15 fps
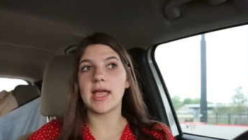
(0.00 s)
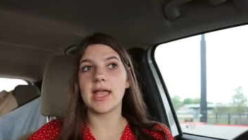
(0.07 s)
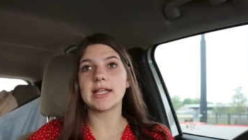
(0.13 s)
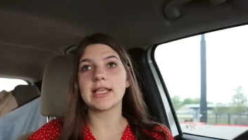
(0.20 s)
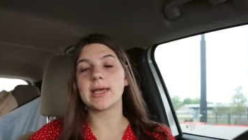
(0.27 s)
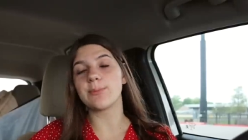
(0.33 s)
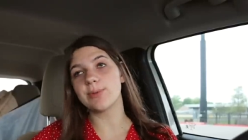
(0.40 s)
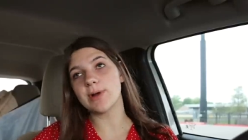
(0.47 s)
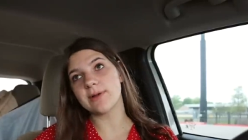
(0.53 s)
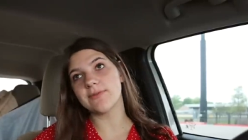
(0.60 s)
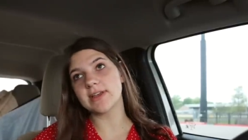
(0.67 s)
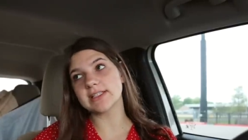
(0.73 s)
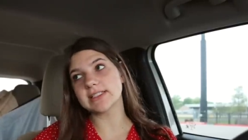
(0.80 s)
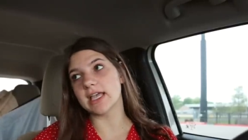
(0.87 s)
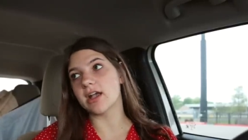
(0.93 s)
in, get
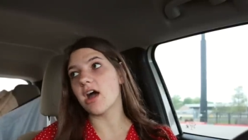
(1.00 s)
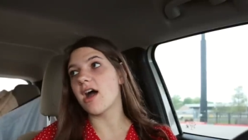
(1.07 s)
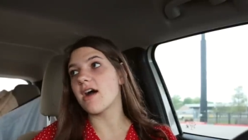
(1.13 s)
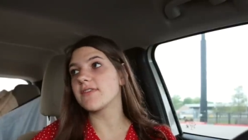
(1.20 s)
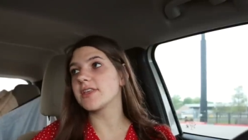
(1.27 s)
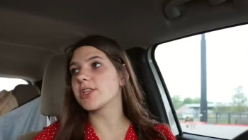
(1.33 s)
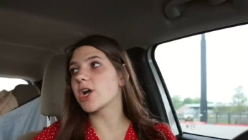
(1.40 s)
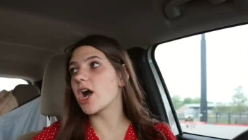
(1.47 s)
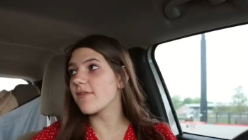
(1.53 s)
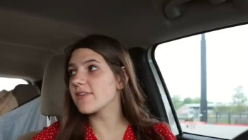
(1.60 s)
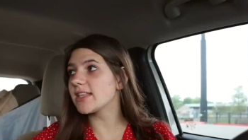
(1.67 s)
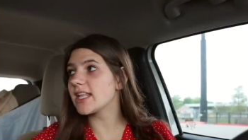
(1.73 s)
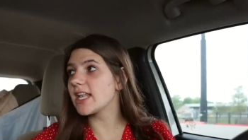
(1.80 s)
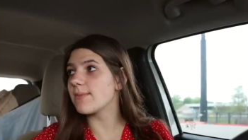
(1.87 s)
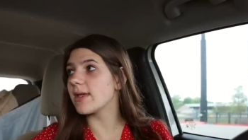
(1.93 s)
breakfast, get coffee. The
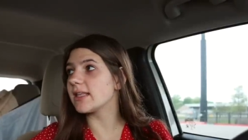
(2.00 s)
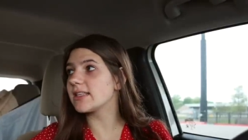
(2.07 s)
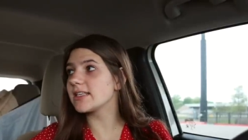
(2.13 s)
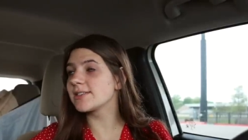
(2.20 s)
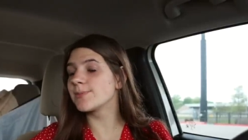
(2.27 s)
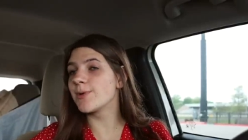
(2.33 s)
coffee that I made this